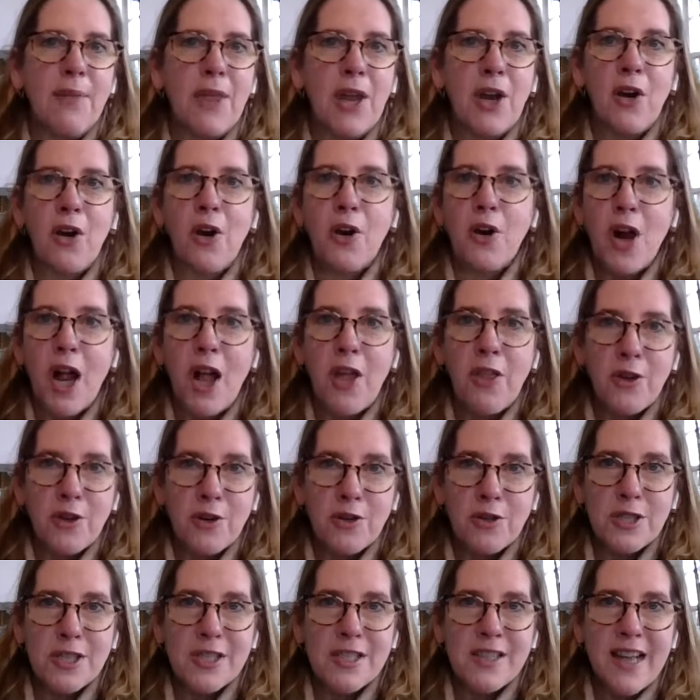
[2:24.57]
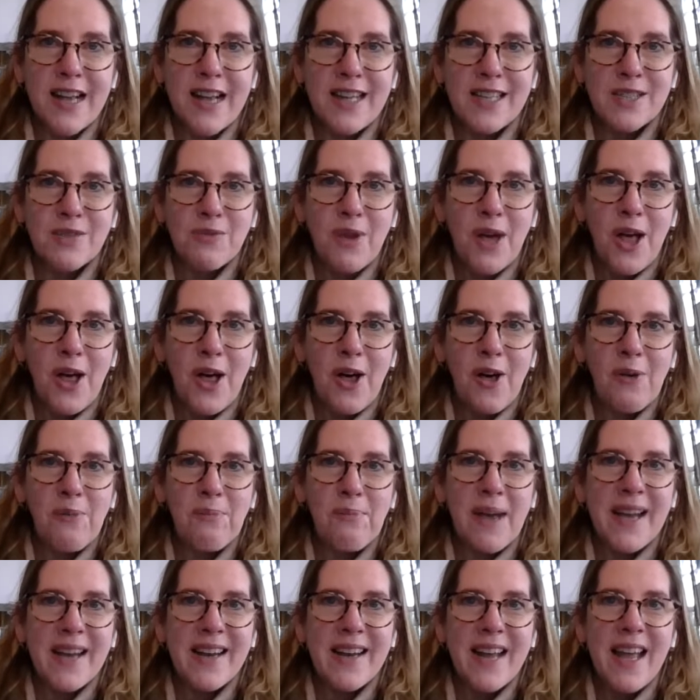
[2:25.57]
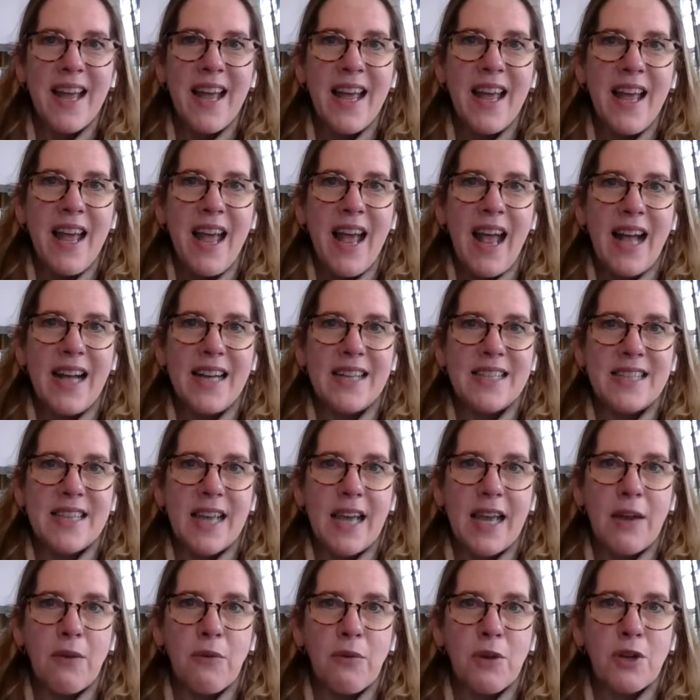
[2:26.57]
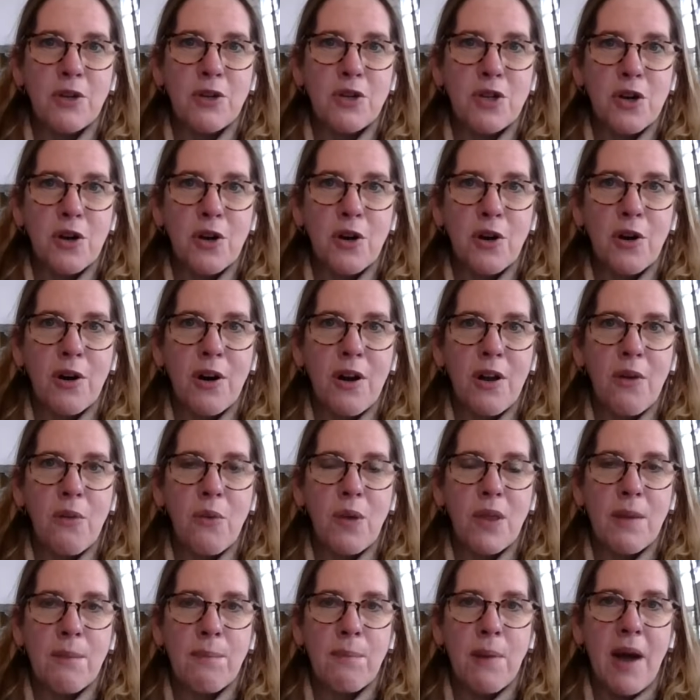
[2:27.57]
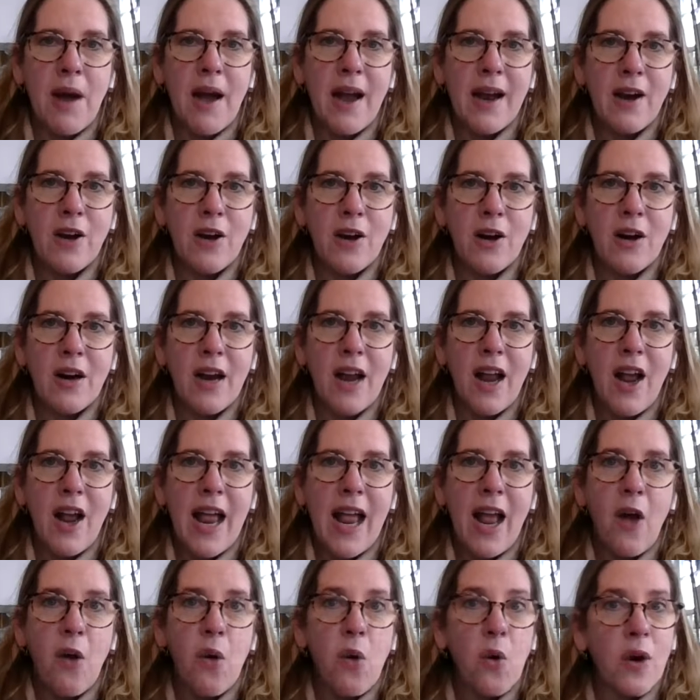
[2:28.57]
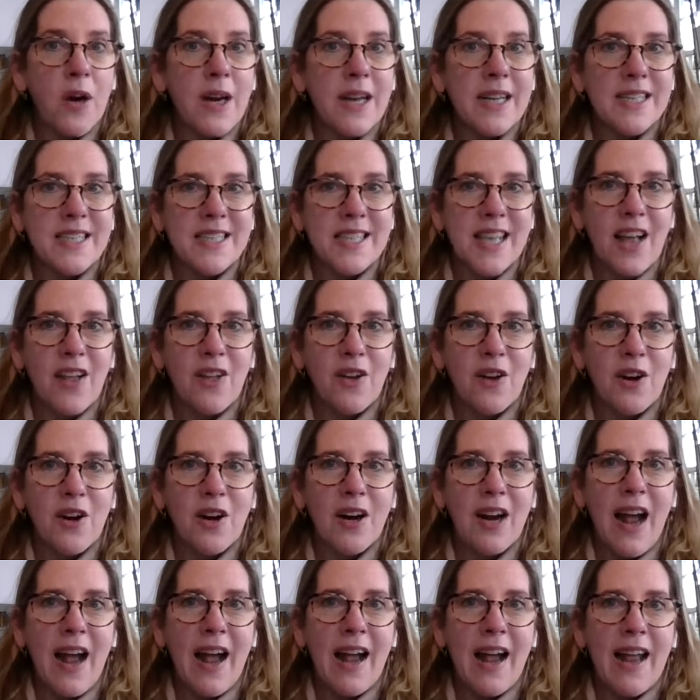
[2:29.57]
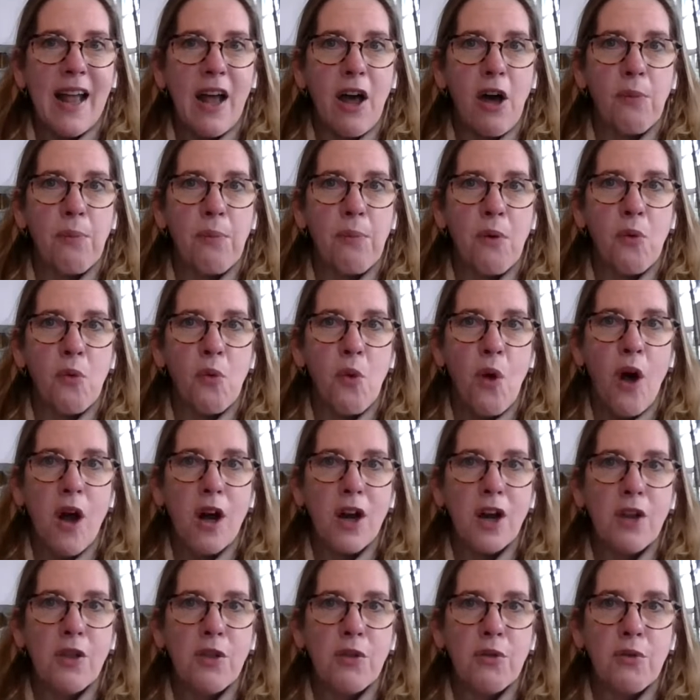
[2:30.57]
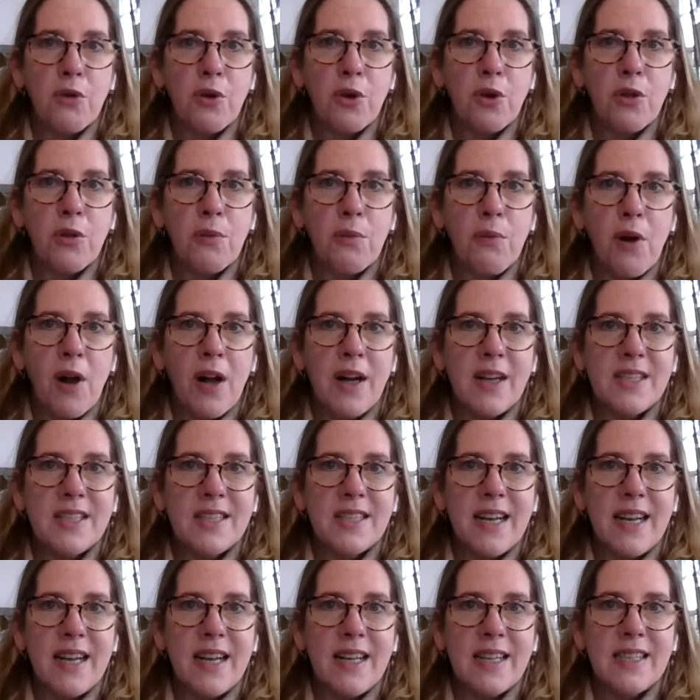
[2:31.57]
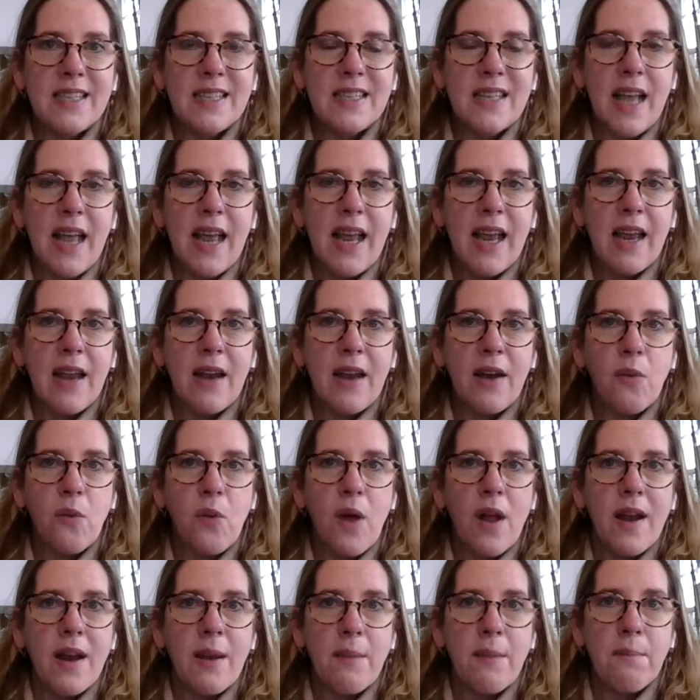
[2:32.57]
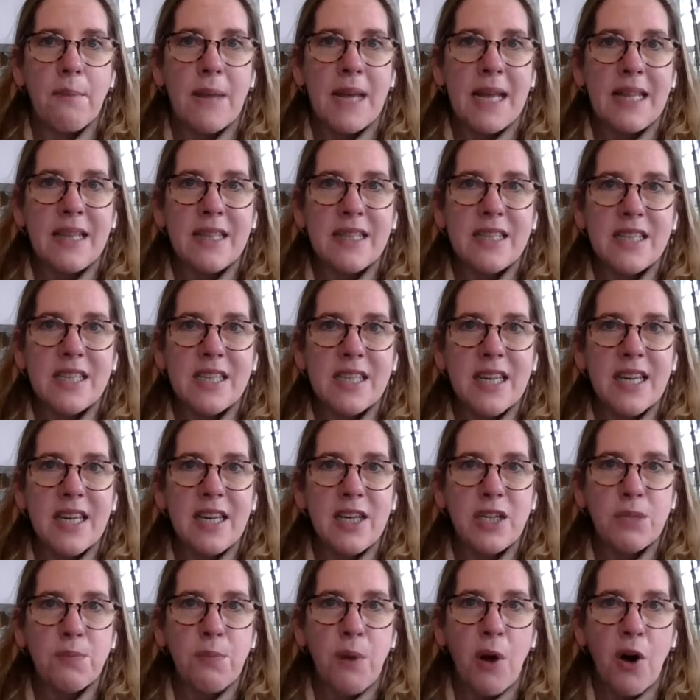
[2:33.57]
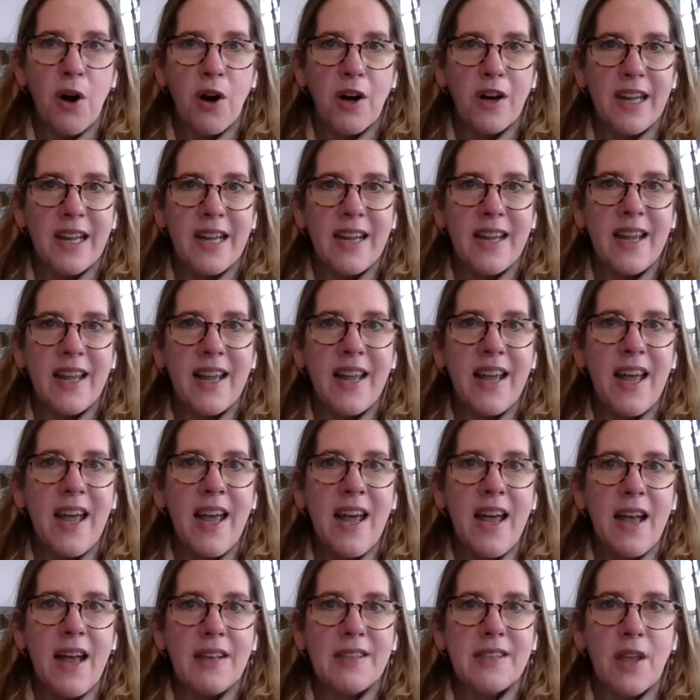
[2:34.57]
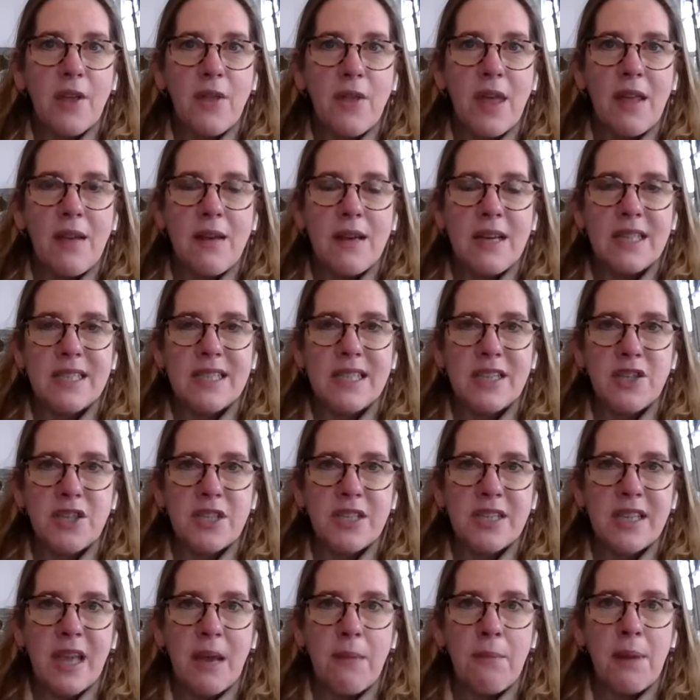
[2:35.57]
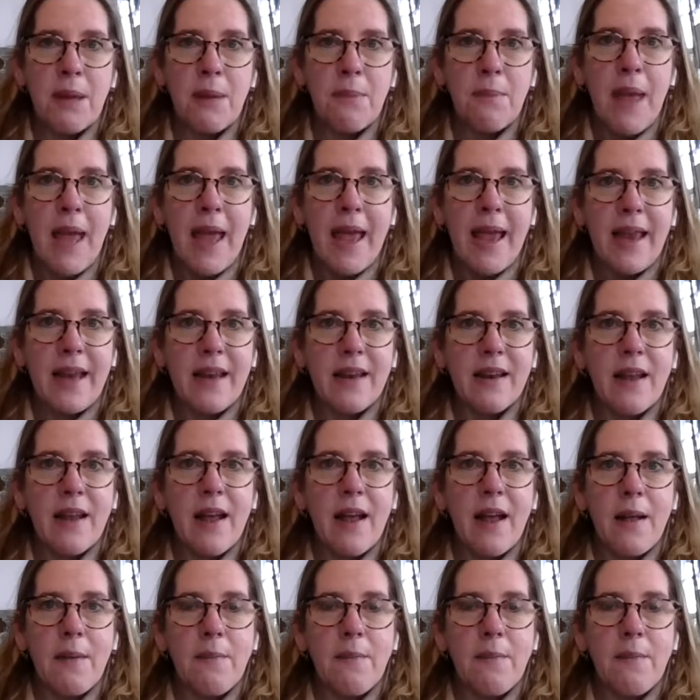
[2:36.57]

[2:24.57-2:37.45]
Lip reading: There are others as well, but as a realtor with a buyer or a seller, I help walk through the process and what it means to each party so that decisions can be made.